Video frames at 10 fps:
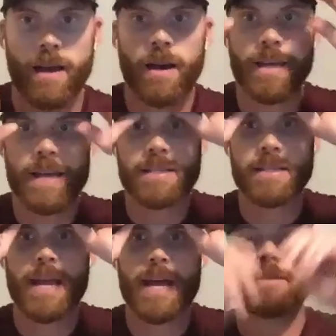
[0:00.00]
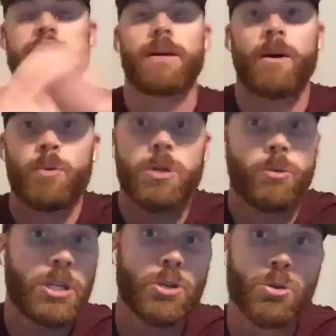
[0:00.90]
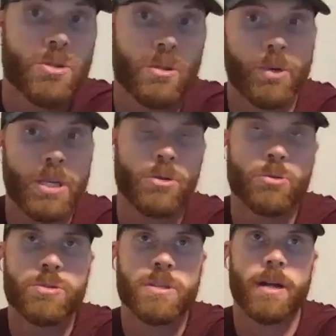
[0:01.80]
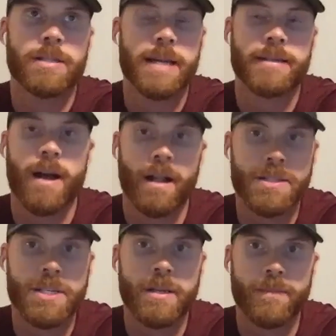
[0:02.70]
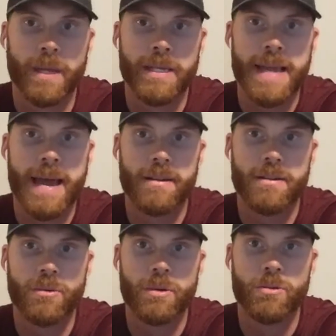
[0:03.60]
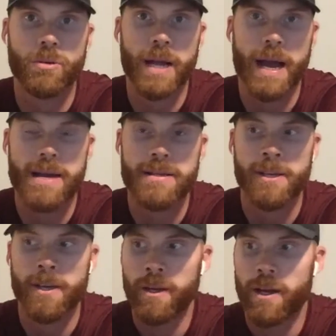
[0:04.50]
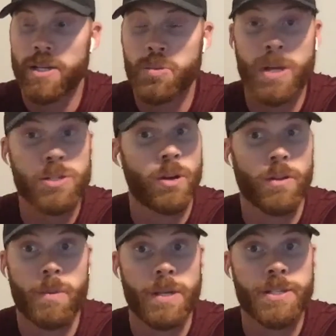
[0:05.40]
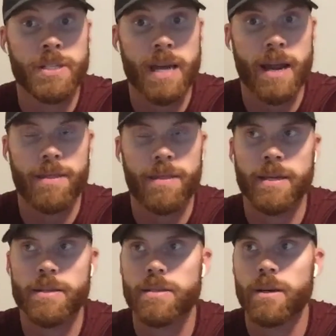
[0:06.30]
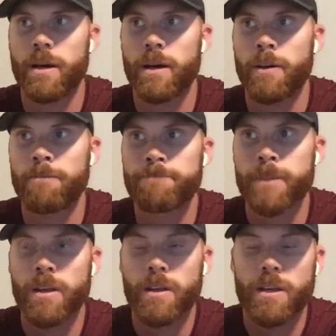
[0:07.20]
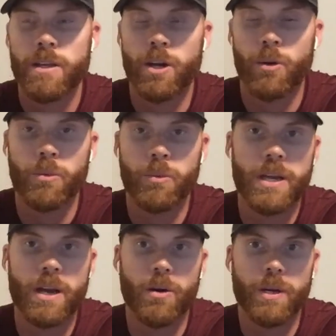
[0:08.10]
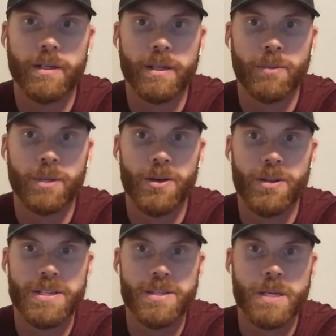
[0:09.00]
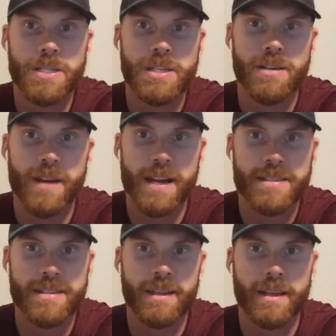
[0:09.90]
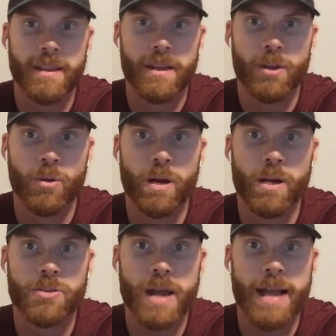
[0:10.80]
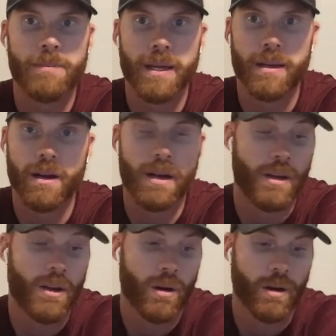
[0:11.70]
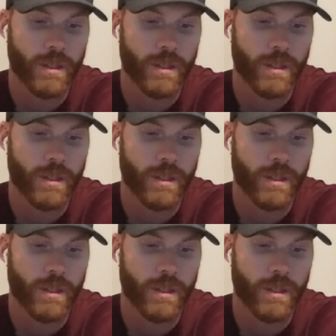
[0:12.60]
yes and yes. We use technology and data to recruit guys, especially on the pitching side of things. You know, when we go and we go to these PG events and they're running TrackMan, I know our